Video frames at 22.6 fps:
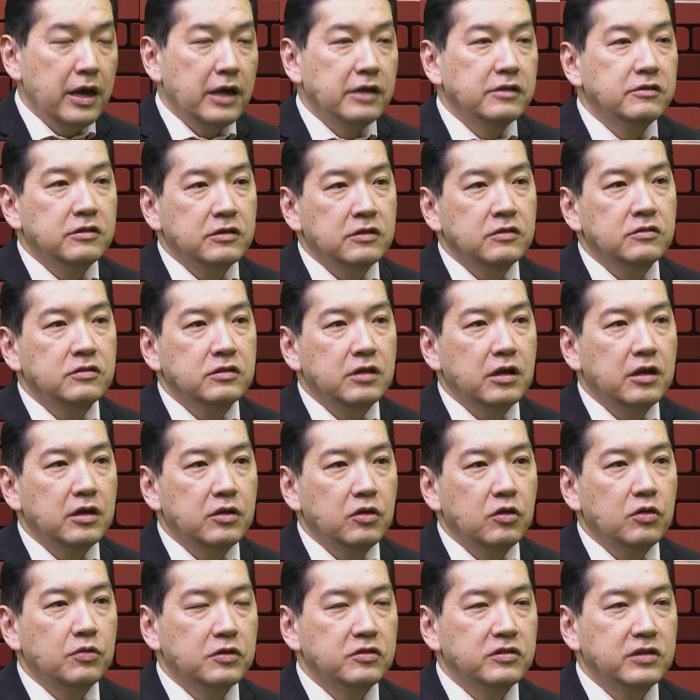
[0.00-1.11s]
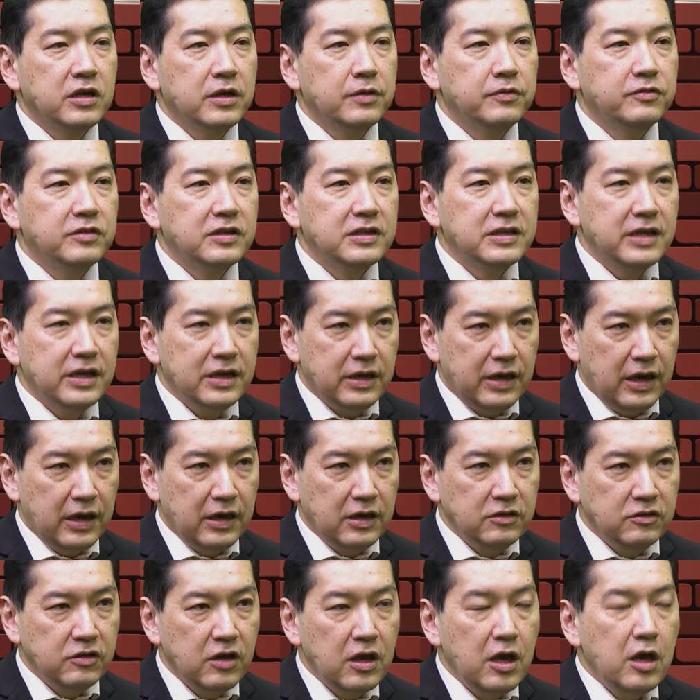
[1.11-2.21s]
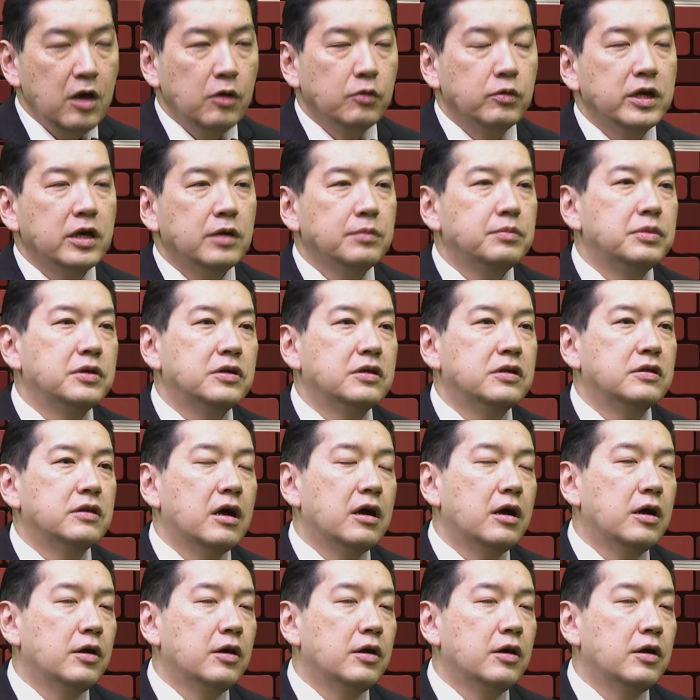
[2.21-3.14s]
And since then, over 7 decades, we have been